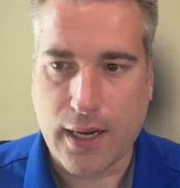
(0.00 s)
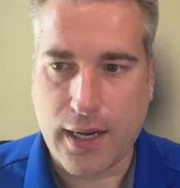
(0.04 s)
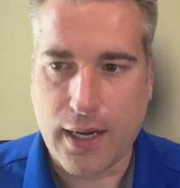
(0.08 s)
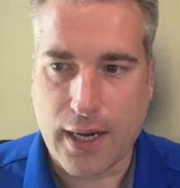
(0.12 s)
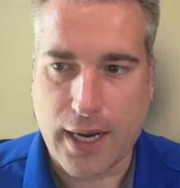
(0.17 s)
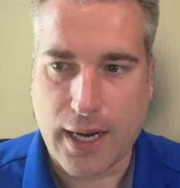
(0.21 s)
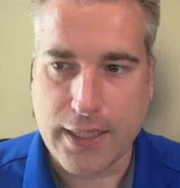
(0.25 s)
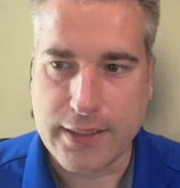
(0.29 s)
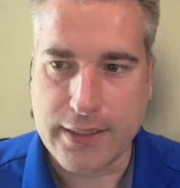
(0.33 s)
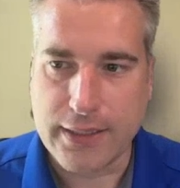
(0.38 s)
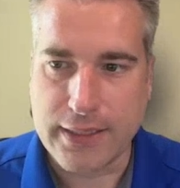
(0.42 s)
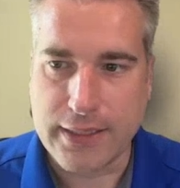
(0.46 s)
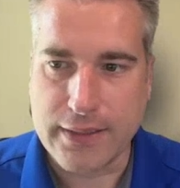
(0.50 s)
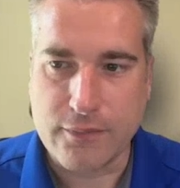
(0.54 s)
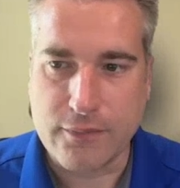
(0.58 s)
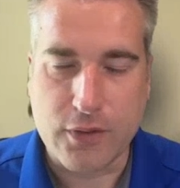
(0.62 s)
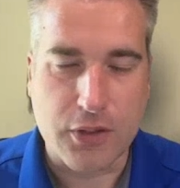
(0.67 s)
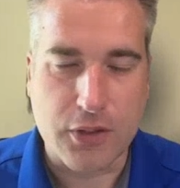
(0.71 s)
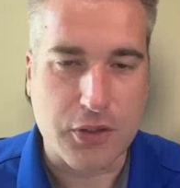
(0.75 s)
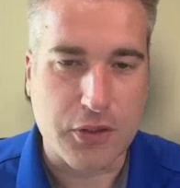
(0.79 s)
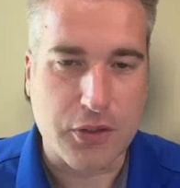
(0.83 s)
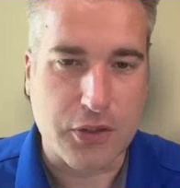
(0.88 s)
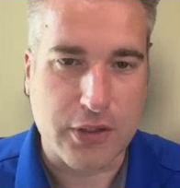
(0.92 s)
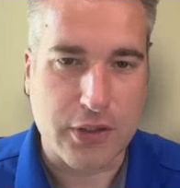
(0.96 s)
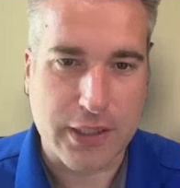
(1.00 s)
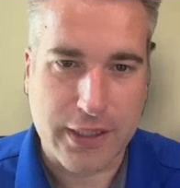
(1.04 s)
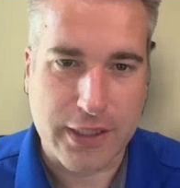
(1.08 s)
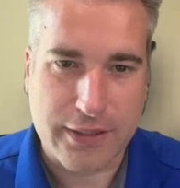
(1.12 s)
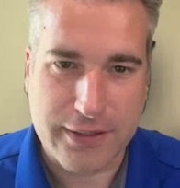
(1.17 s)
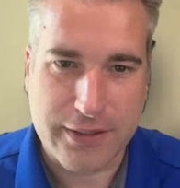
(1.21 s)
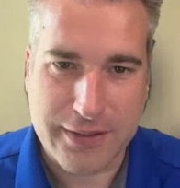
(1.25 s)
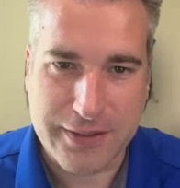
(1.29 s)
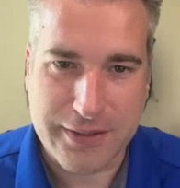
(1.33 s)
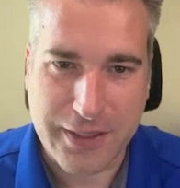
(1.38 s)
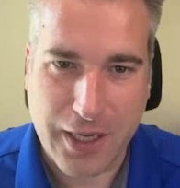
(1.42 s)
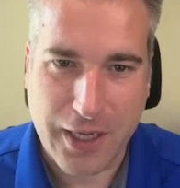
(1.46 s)
I didn't even look at
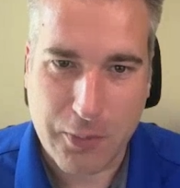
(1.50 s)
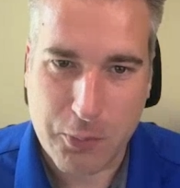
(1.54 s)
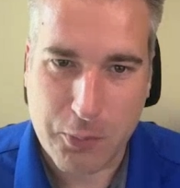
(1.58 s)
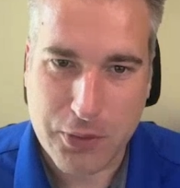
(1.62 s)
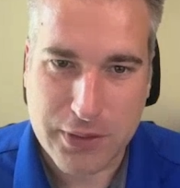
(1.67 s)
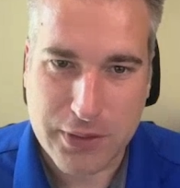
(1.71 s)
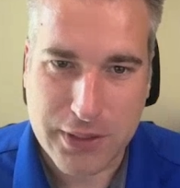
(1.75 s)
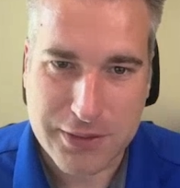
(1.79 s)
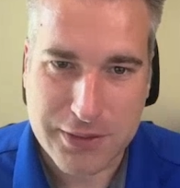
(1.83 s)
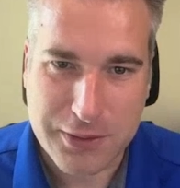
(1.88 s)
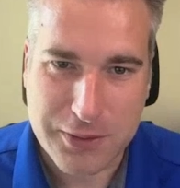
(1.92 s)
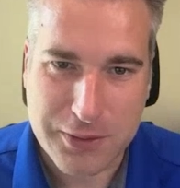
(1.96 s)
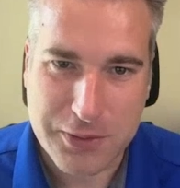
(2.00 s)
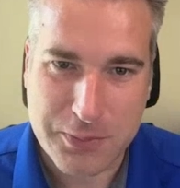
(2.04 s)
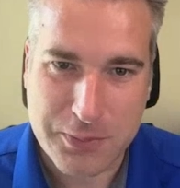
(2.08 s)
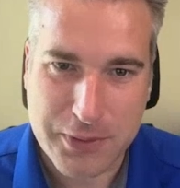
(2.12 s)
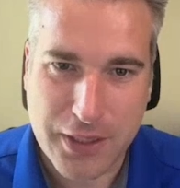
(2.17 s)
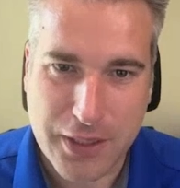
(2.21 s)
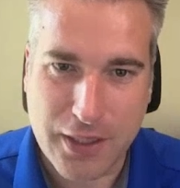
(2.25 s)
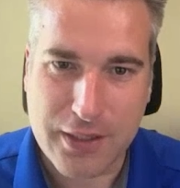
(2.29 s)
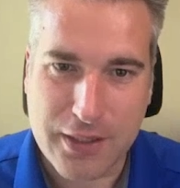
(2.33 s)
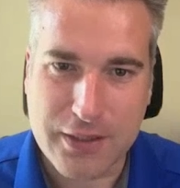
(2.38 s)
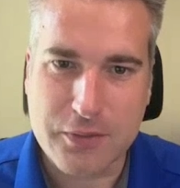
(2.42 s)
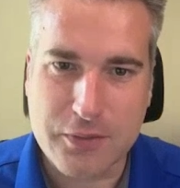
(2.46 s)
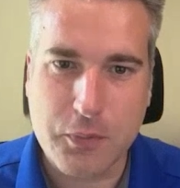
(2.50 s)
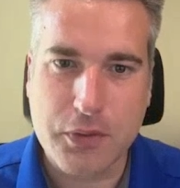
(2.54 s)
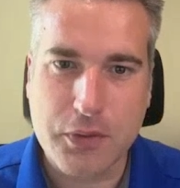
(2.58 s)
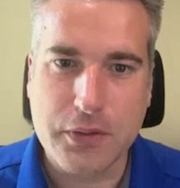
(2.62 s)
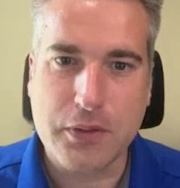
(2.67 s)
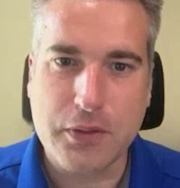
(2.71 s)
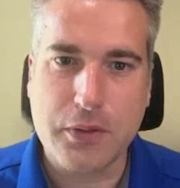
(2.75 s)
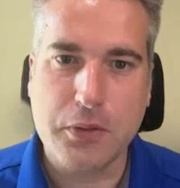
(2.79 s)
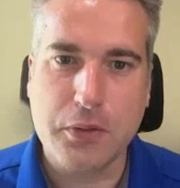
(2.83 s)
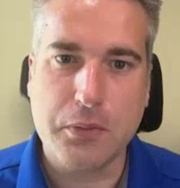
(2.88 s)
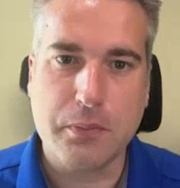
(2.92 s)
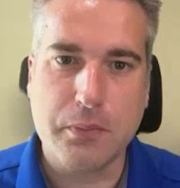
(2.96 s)
the competition, to be honest with
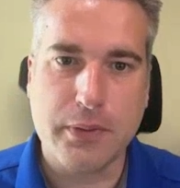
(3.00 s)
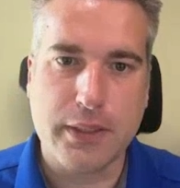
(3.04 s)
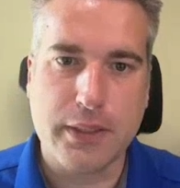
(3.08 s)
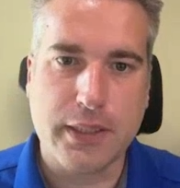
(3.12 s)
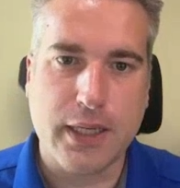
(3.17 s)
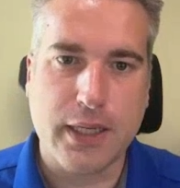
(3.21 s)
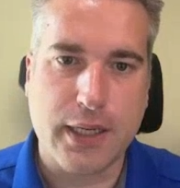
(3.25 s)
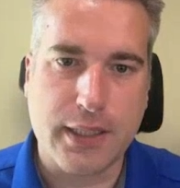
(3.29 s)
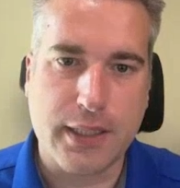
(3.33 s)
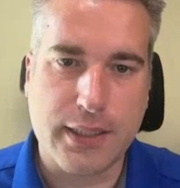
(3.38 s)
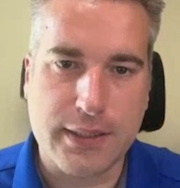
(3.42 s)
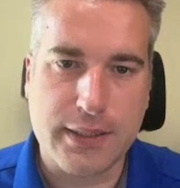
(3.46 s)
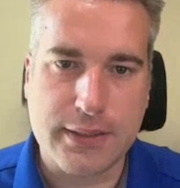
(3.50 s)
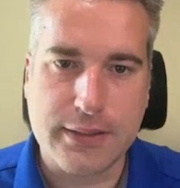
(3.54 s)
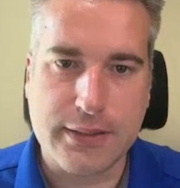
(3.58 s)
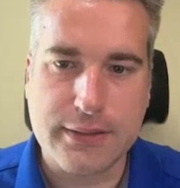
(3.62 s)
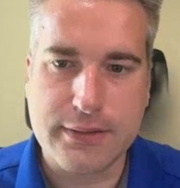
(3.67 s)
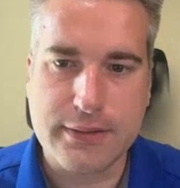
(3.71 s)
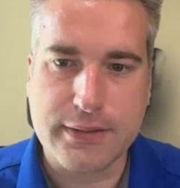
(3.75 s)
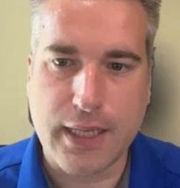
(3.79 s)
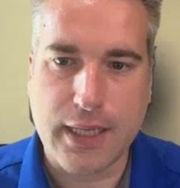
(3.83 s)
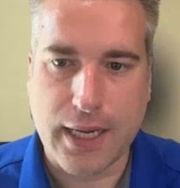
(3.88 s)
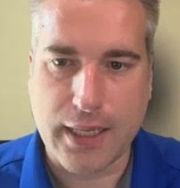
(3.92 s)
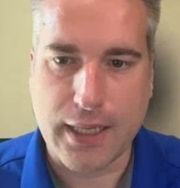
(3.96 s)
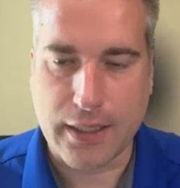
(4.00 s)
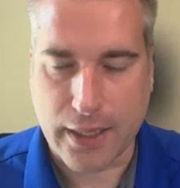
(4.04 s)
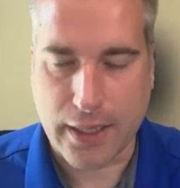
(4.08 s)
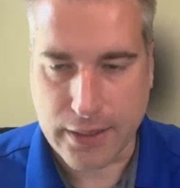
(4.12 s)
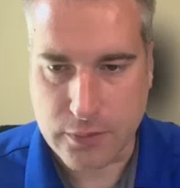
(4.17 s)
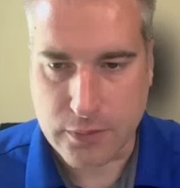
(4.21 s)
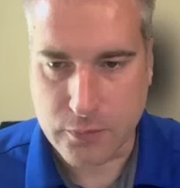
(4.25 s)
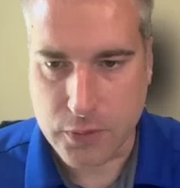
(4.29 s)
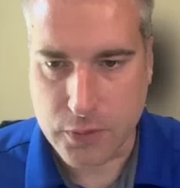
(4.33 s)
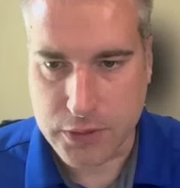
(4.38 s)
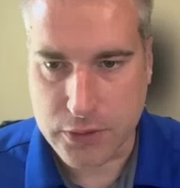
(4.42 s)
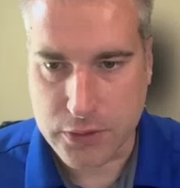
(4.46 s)
you, because I
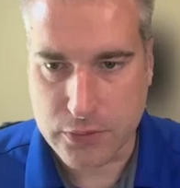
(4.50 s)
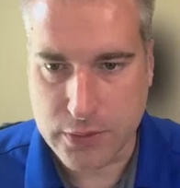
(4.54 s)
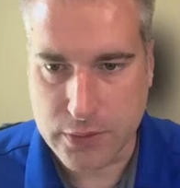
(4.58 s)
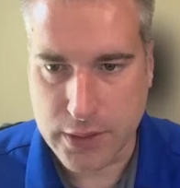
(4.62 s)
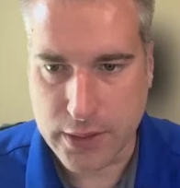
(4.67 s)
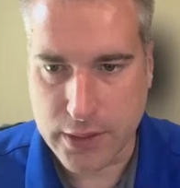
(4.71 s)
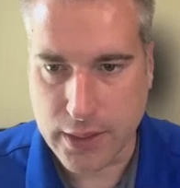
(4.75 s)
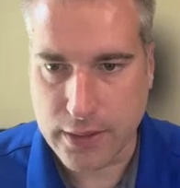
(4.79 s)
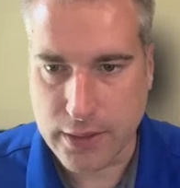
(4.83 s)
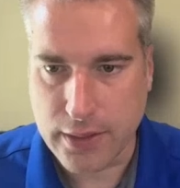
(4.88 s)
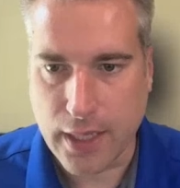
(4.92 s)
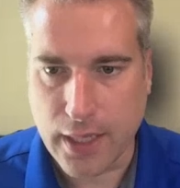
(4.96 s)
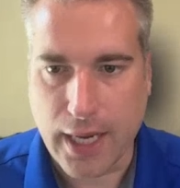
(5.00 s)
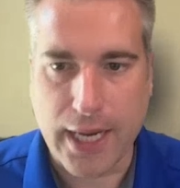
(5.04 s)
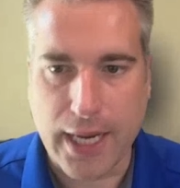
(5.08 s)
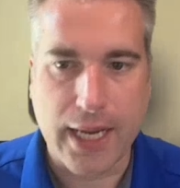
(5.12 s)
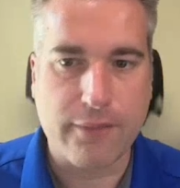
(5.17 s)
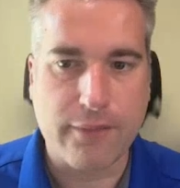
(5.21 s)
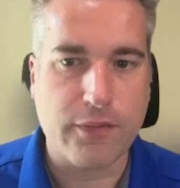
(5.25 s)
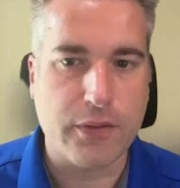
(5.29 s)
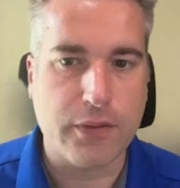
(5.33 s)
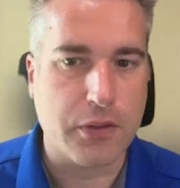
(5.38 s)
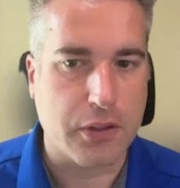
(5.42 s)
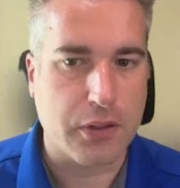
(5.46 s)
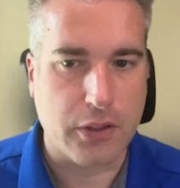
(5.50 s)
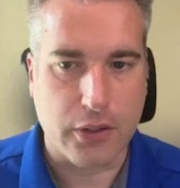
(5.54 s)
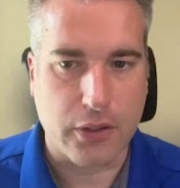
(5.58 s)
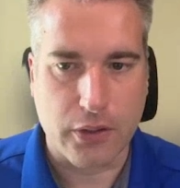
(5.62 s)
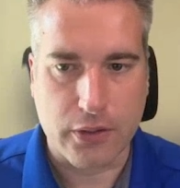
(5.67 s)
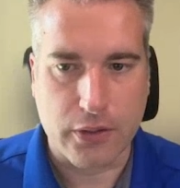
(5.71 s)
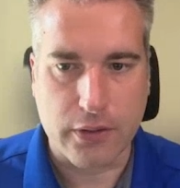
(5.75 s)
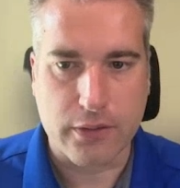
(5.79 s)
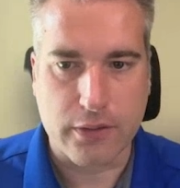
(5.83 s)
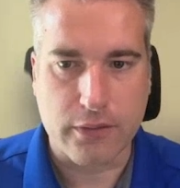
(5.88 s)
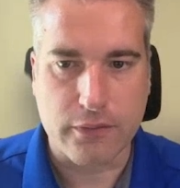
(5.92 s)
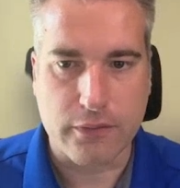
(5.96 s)
liked what you did. I haven't
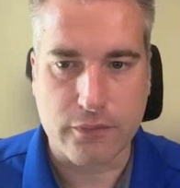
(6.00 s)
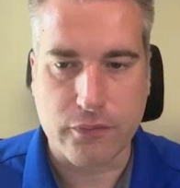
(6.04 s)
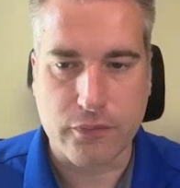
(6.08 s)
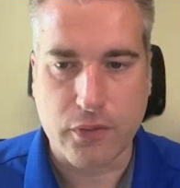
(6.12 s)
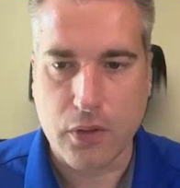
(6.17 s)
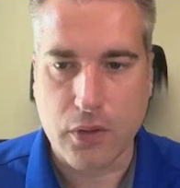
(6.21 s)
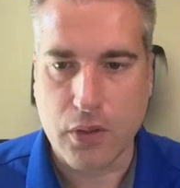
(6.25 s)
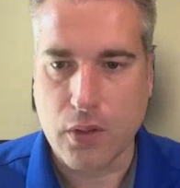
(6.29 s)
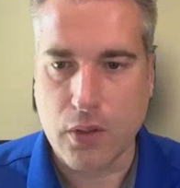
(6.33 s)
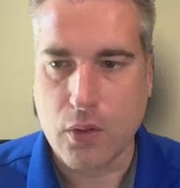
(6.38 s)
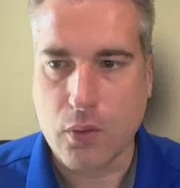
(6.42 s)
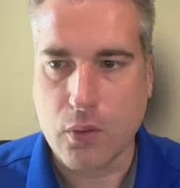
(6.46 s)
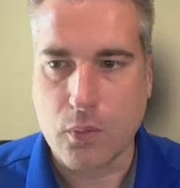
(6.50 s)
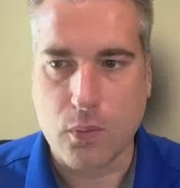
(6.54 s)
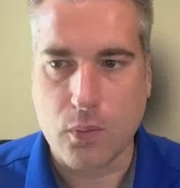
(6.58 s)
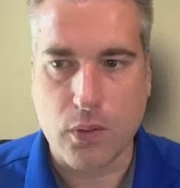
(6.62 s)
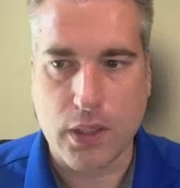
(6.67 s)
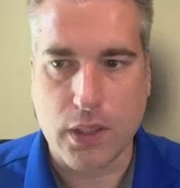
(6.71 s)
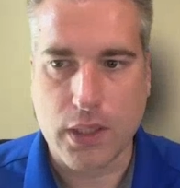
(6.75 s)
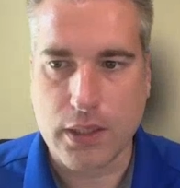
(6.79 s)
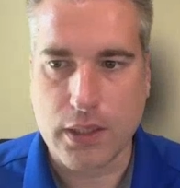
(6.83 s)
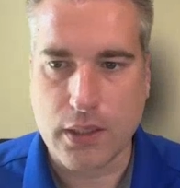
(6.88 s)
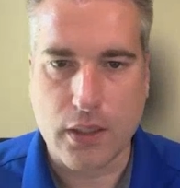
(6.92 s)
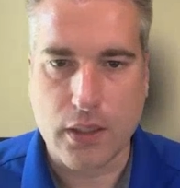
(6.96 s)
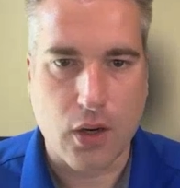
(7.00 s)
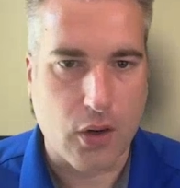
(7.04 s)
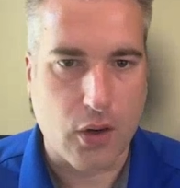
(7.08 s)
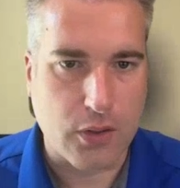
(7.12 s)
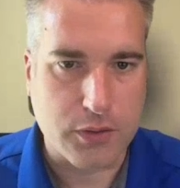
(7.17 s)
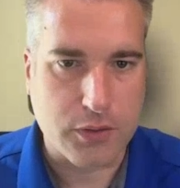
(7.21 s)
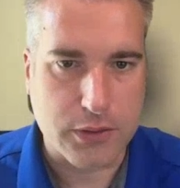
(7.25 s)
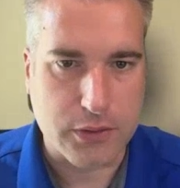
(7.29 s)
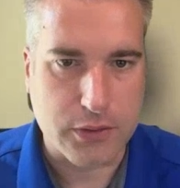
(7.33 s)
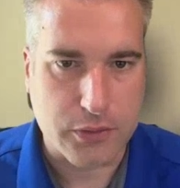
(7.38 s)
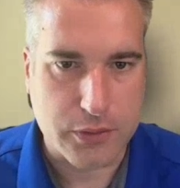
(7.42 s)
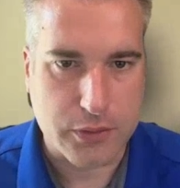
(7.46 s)
heard of what
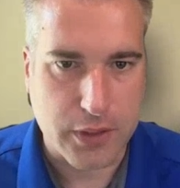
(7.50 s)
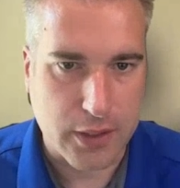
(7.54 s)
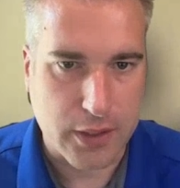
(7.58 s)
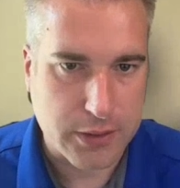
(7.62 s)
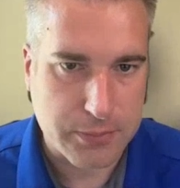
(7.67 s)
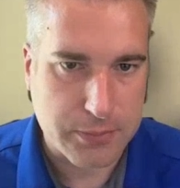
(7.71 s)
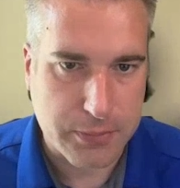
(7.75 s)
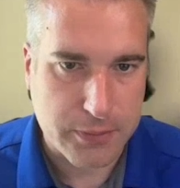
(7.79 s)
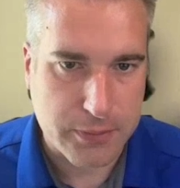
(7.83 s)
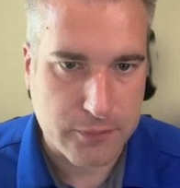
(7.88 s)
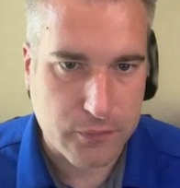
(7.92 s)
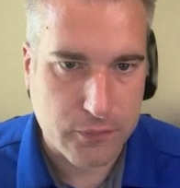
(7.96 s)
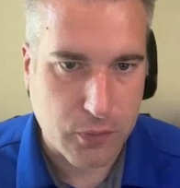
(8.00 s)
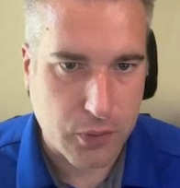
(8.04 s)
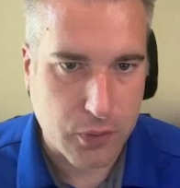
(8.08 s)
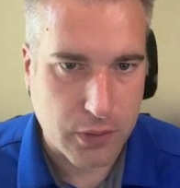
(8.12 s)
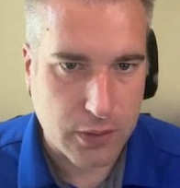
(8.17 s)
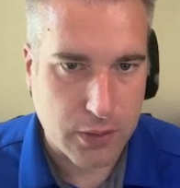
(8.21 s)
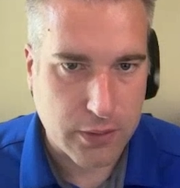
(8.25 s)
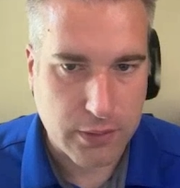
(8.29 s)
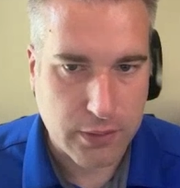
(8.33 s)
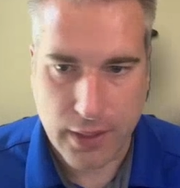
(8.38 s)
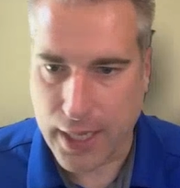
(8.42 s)
Arsenal does before.